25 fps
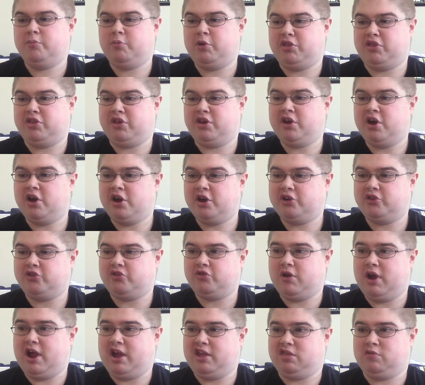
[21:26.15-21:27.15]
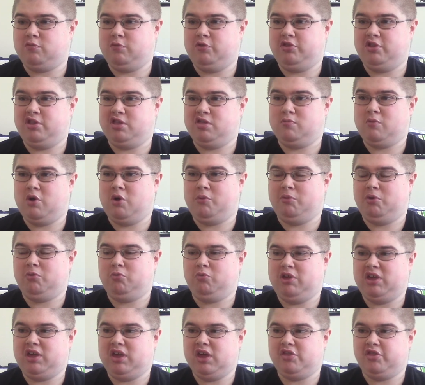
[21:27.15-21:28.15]
to contrast with this moment,
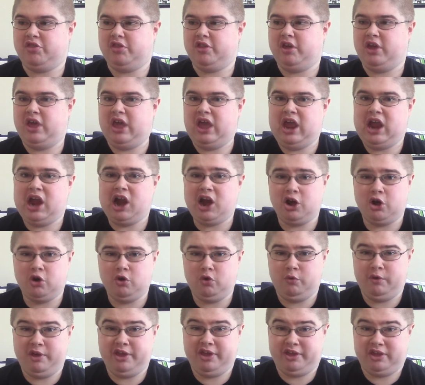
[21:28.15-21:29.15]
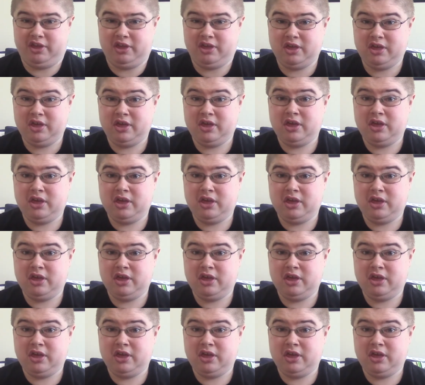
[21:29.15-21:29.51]
we get the harrowing